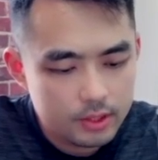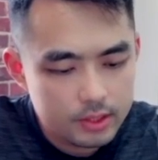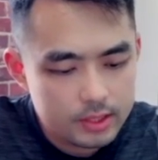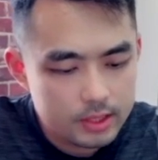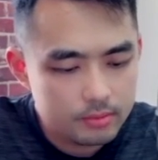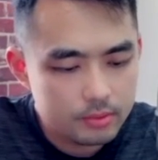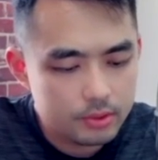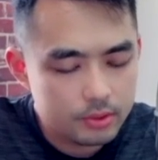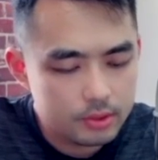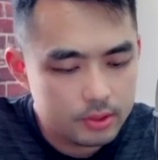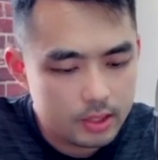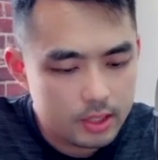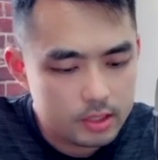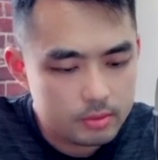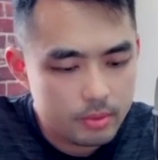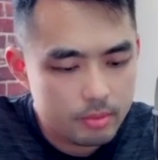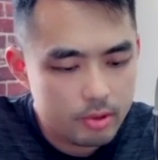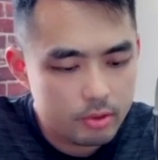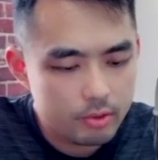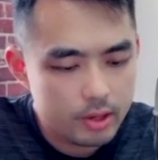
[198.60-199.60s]
For example, the
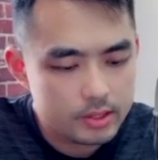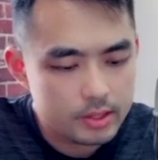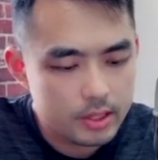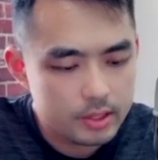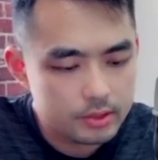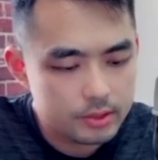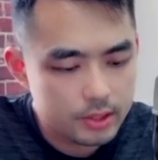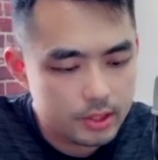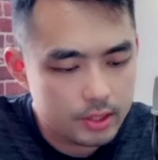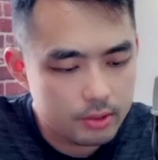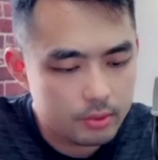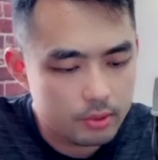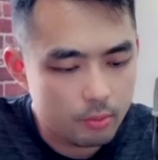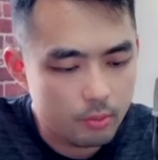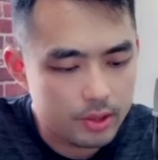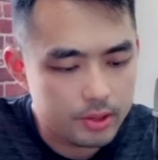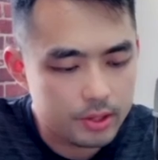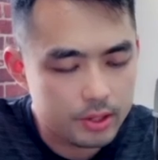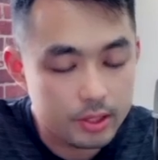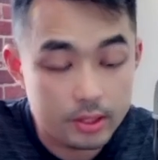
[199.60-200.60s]
customer may raise a concern
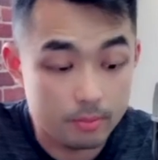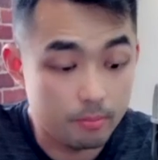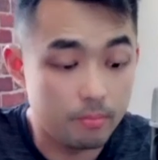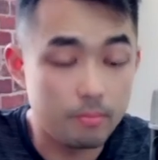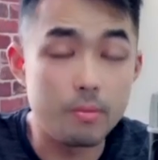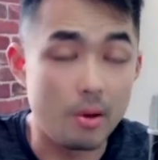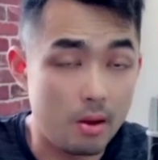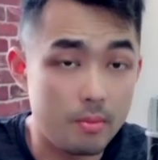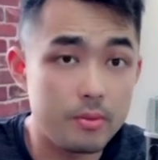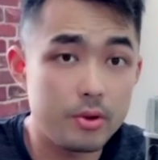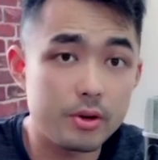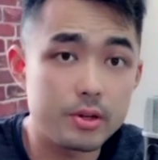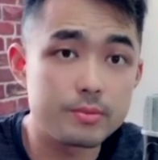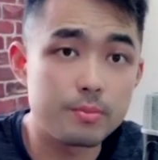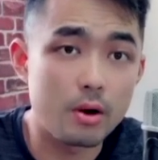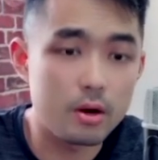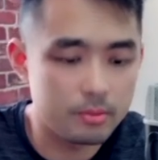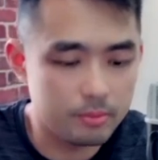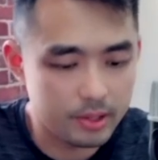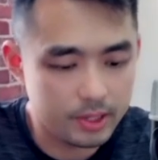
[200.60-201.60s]
whether the computer is
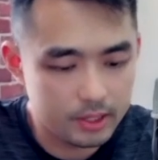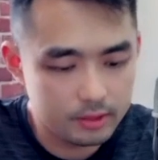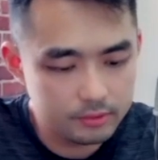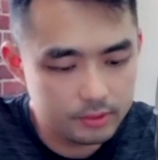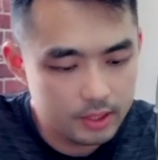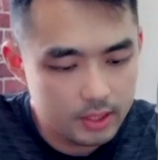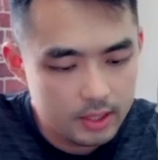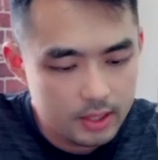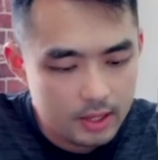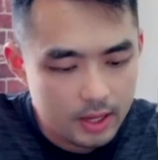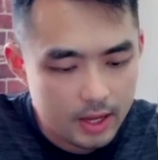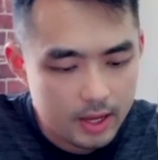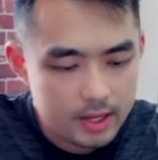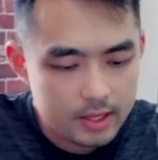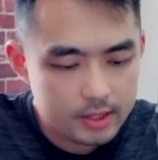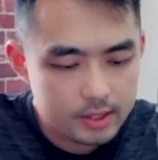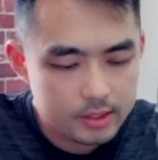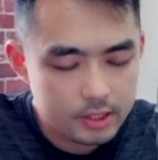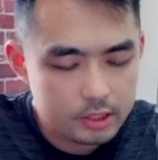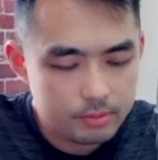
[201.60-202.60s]
portable enough,
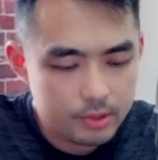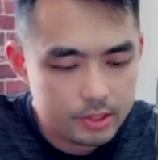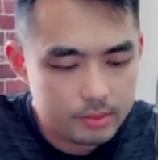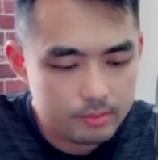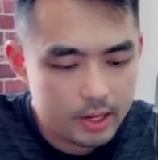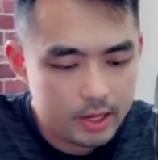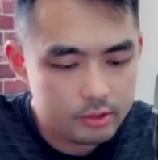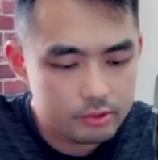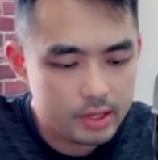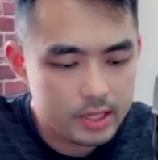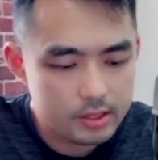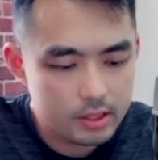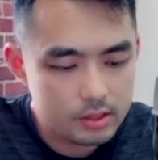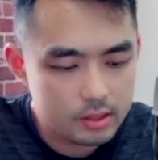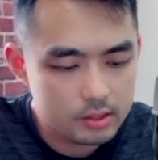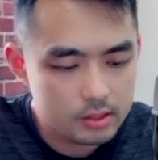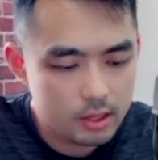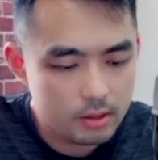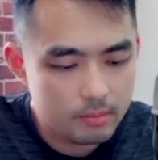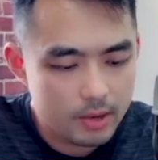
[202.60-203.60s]
and the salesperson might address this
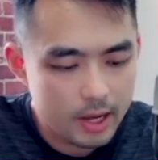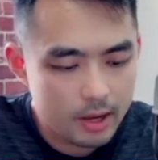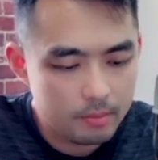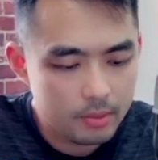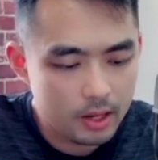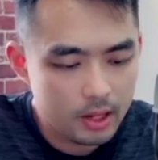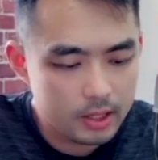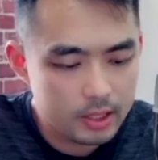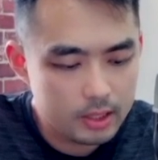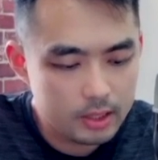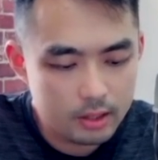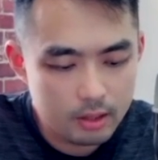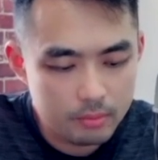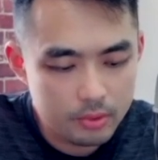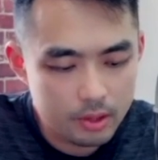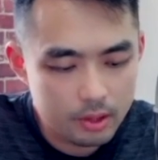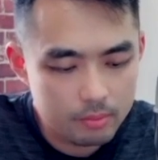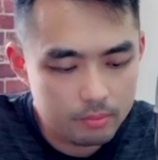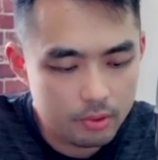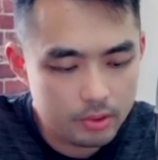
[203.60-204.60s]
concern by plugging the
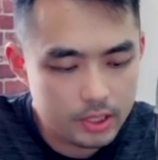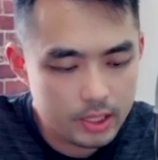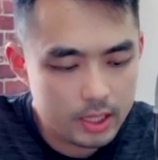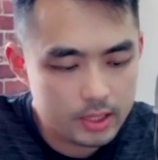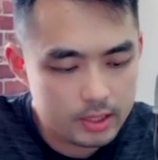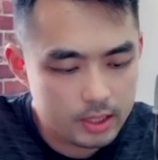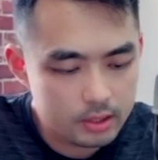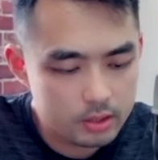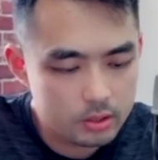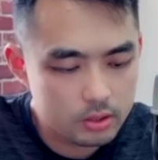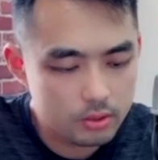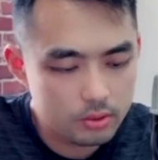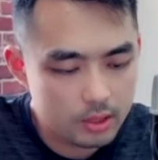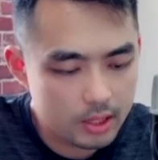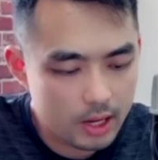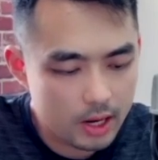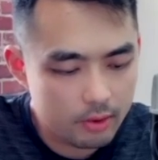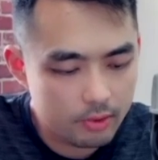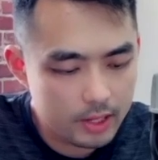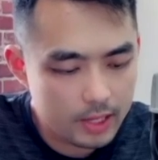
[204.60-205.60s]
computer, putting it into the
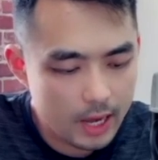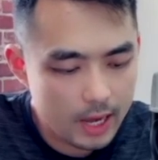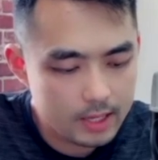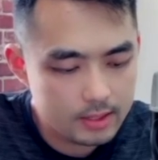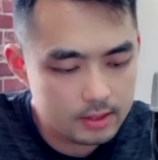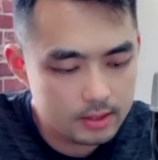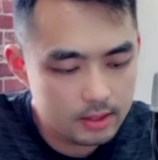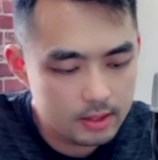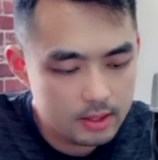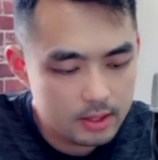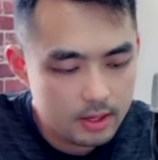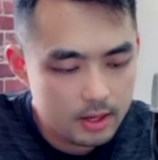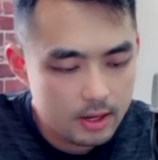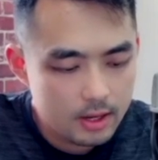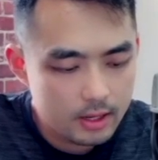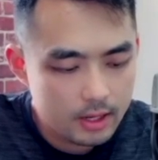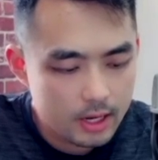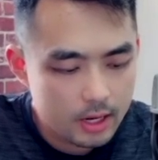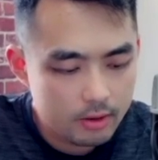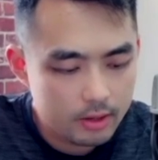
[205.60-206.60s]
carrying case,
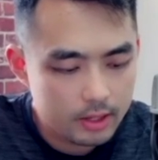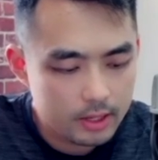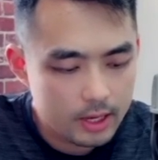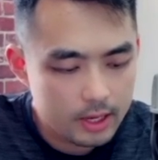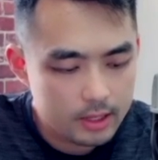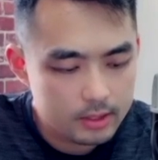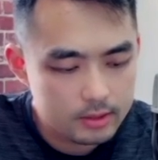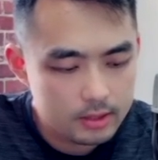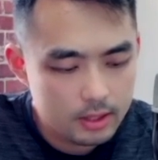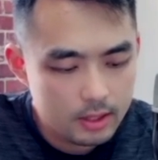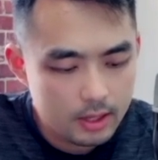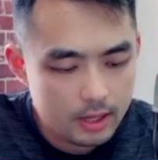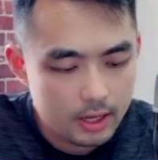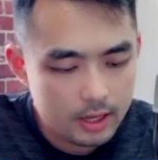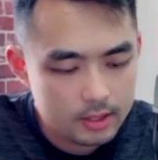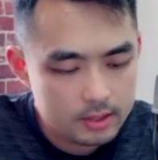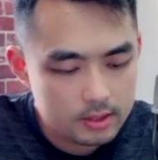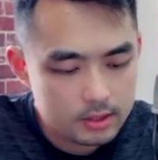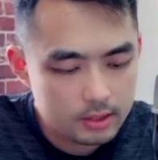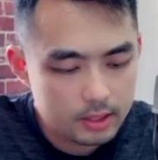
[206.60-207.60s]

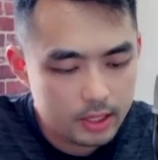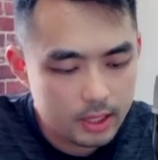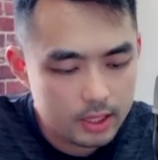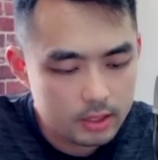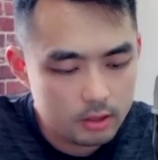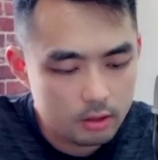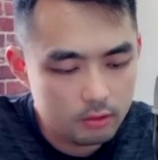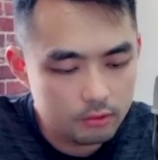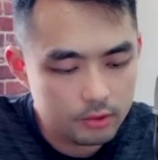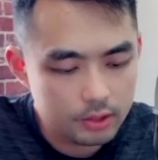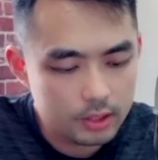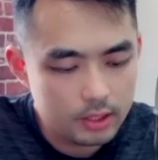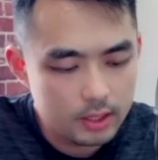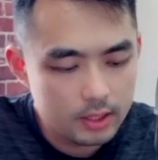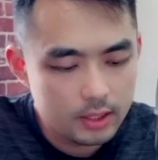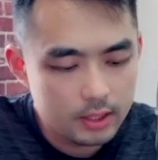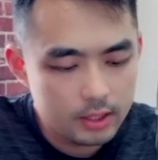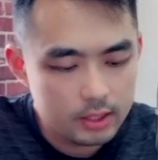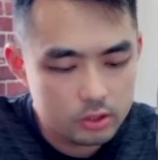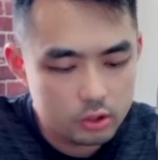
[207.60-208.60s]
and sling it over
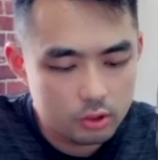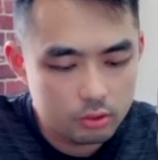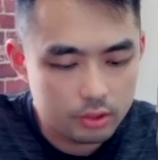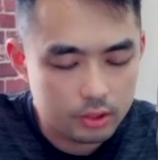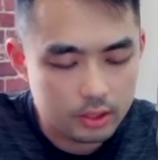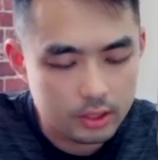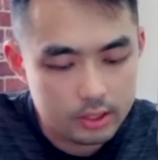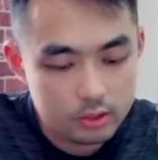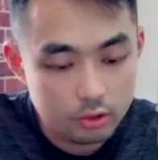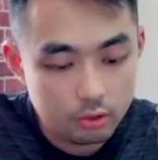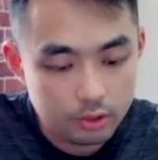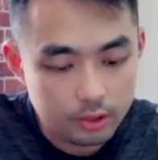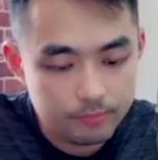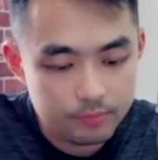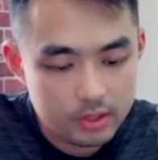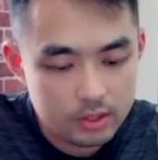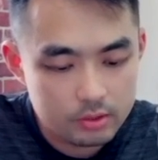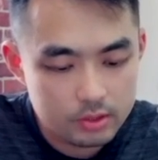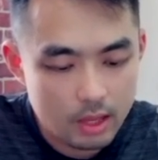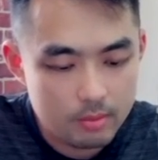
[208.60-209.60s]
his shoulder
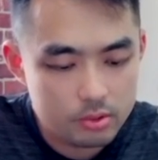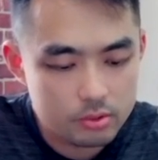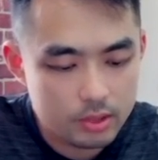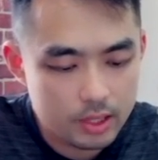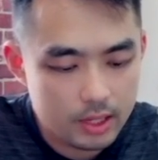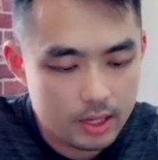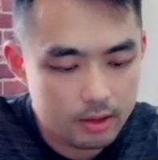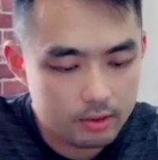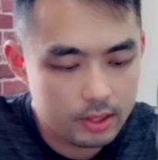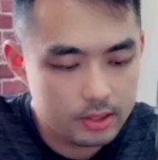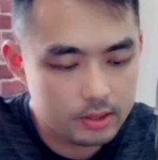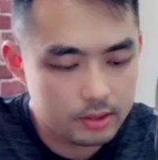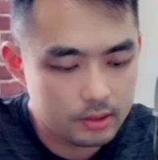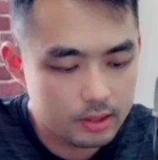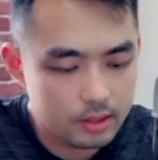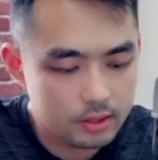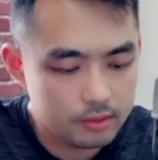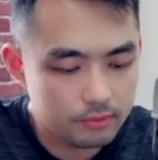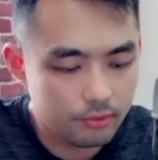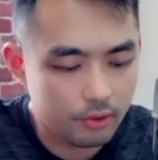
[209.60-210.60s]
to demonstrate how
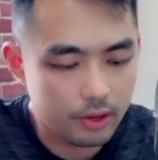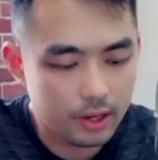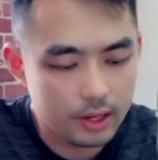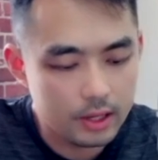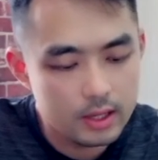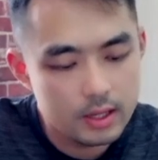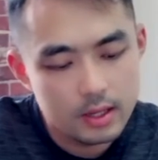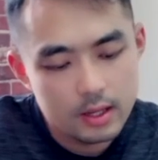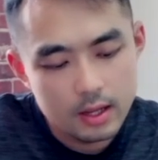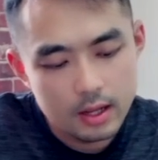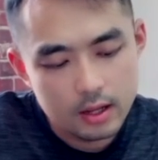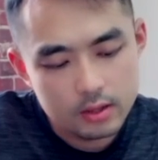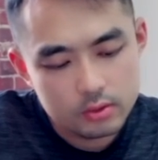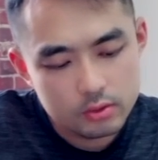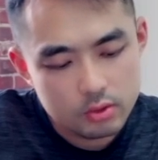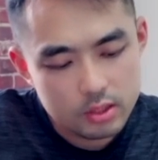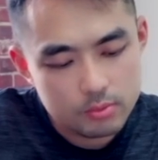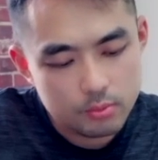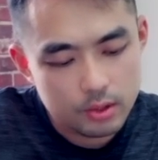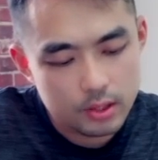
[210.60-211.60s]
easy it is
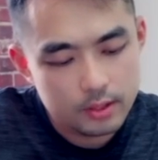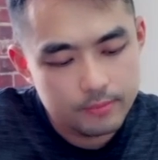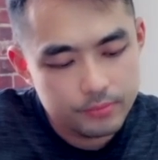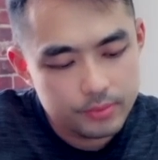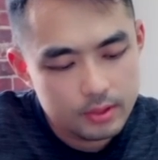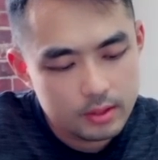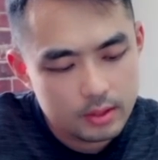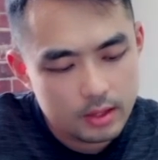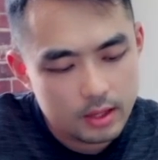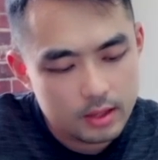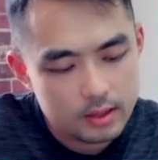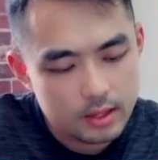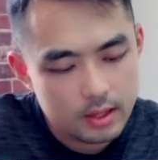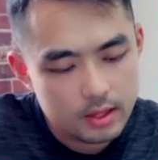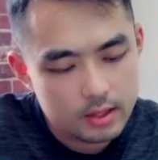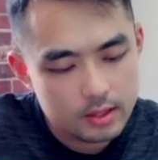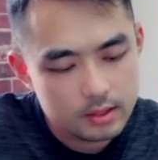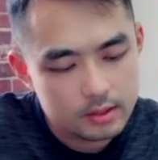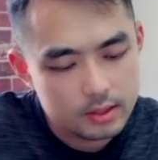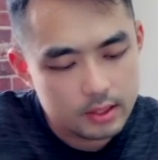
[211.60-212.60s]
to transport. And
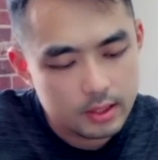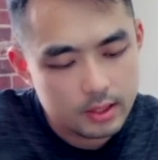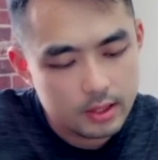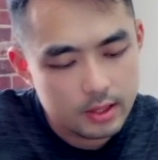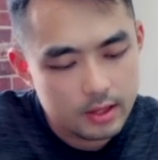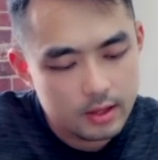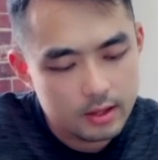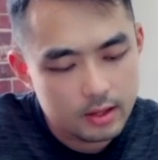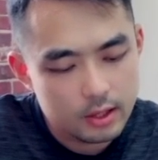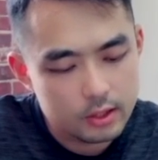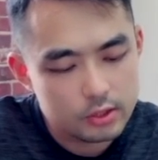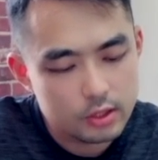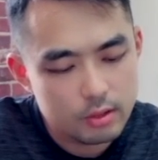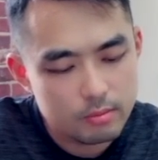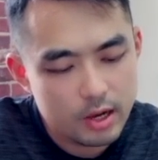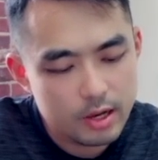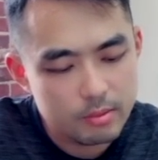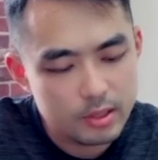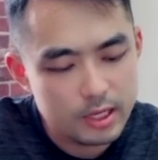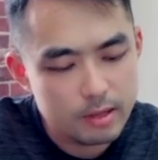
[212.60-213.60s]
then the
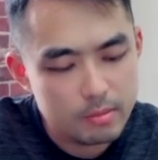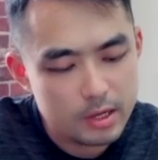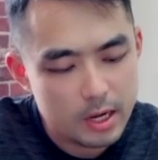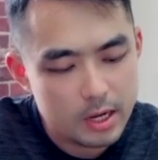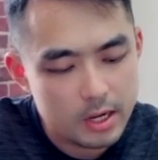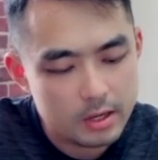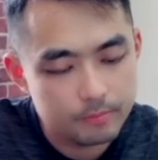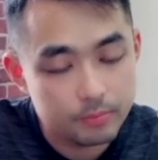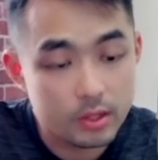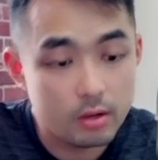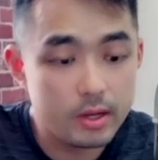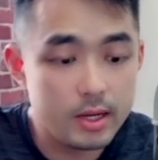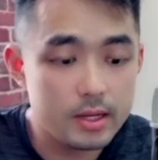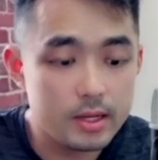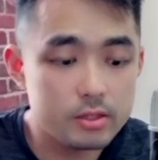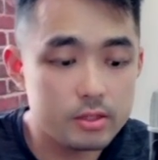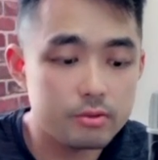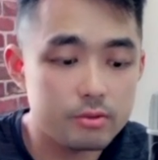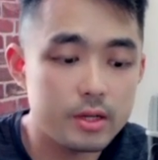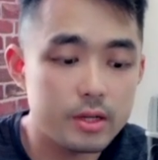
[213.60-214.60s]
concern might be eliminated. Okay,
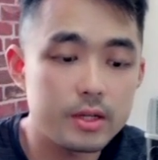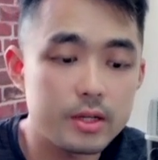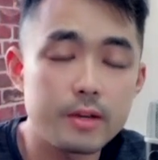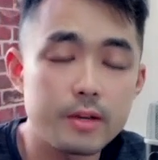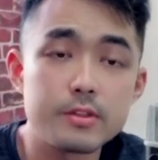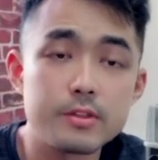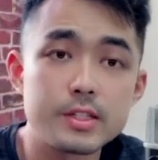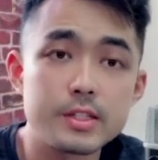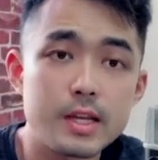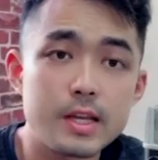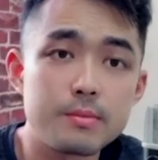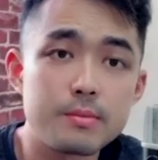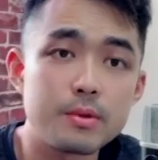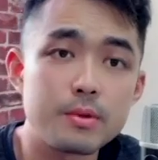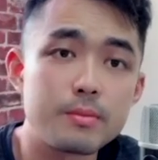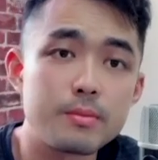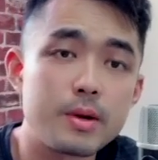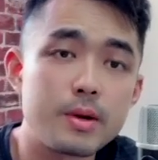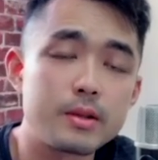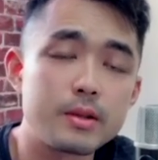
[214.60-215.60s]
let's try to give the
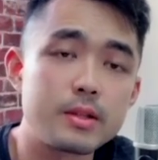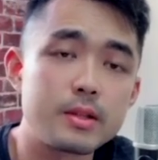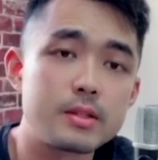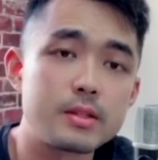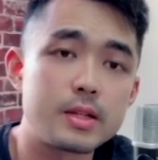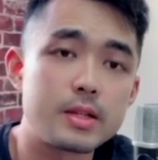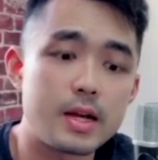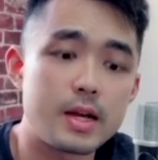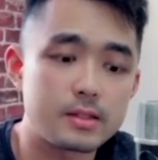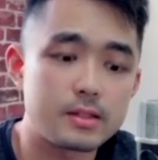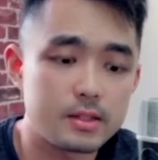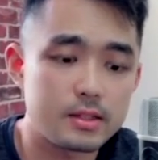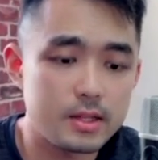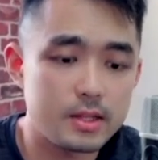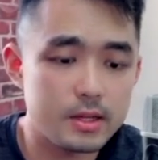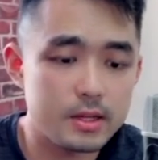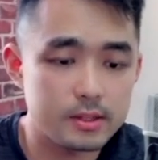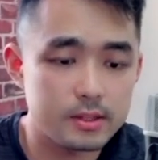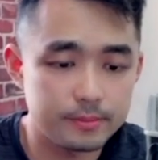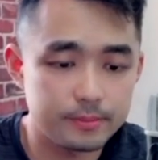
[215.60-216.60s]
sample about this task
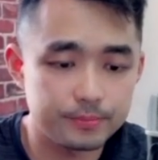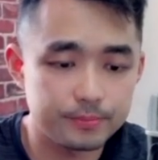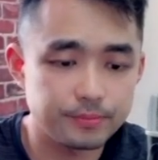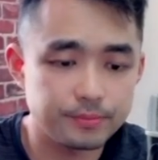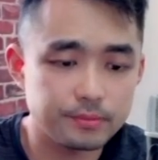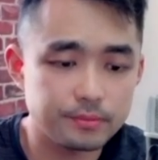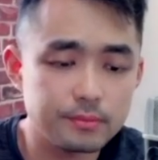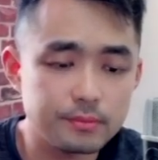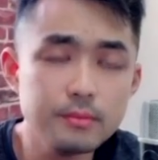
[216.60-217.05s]
6.